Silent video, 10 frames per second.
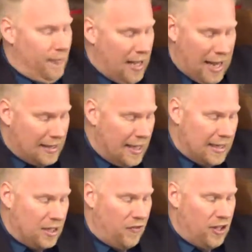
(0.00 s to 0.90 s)
As these
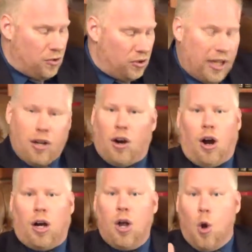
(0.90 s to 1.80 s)
individuals here
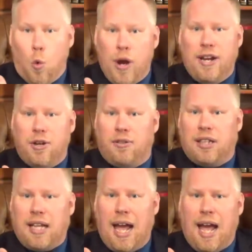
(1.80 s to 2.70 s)
are, we do
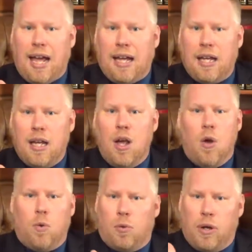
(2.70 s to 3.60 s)
today.
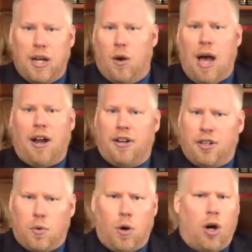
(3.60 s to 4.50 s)
When we go out into
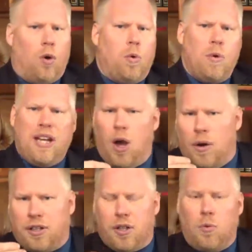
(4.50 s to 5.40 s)
the world, when we go
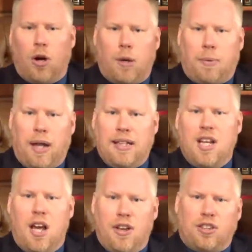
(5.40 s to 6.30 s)
into the workplace,
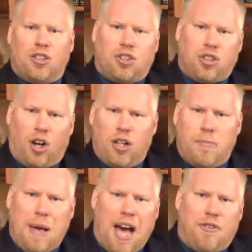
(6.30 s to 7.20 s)
there's a certain
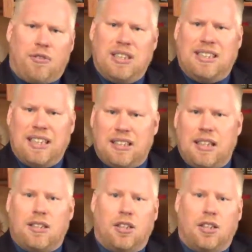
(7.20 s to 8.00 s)
amount of resistance, a